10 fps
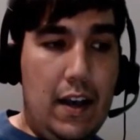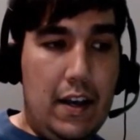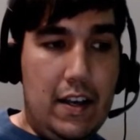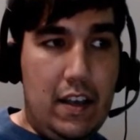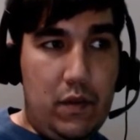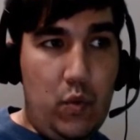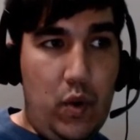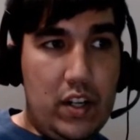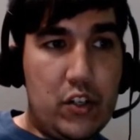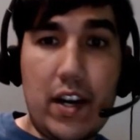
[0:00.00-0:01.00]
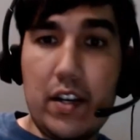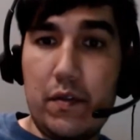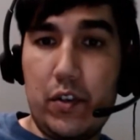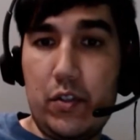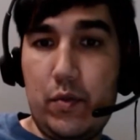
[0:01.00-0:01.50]
If you want to try your
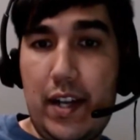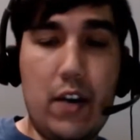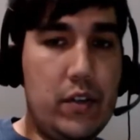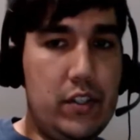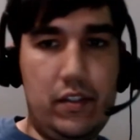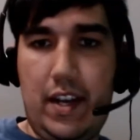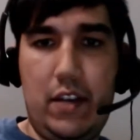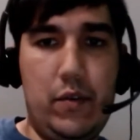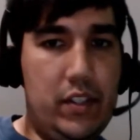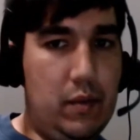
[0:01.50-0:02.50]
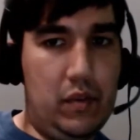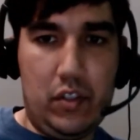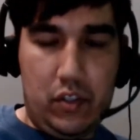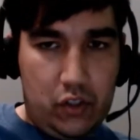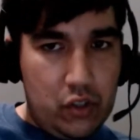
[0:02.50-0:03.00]
first one, I always say, well,
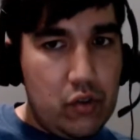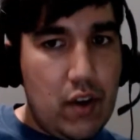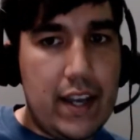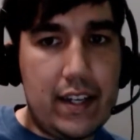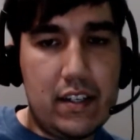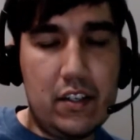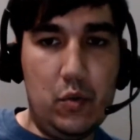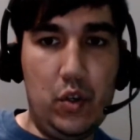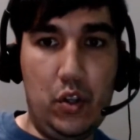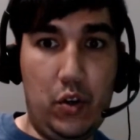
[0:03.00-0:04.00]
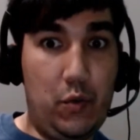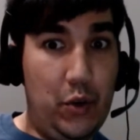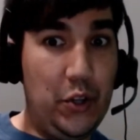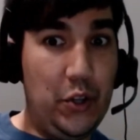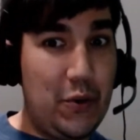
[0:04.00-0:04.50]
just try it. You will learn
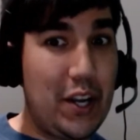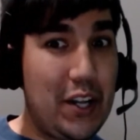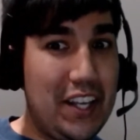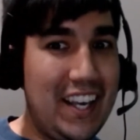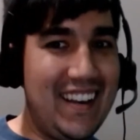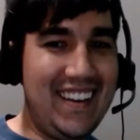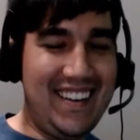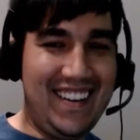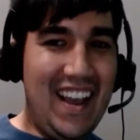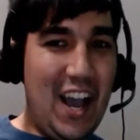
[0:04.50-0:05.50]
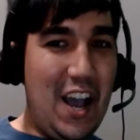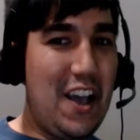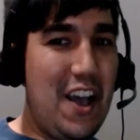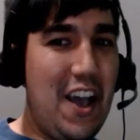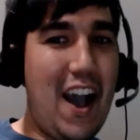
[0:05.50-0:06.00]
really quickly.
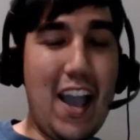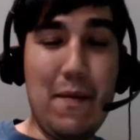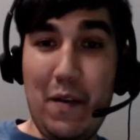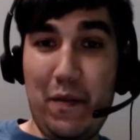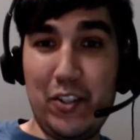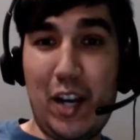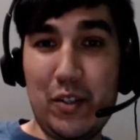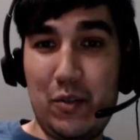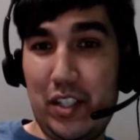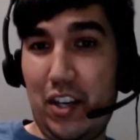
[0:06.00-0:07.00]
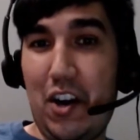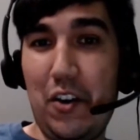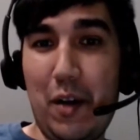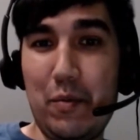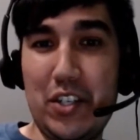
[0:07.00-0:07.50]
My first option was a call
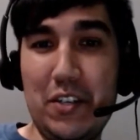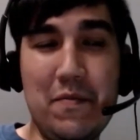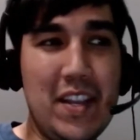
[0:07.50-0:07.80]
option.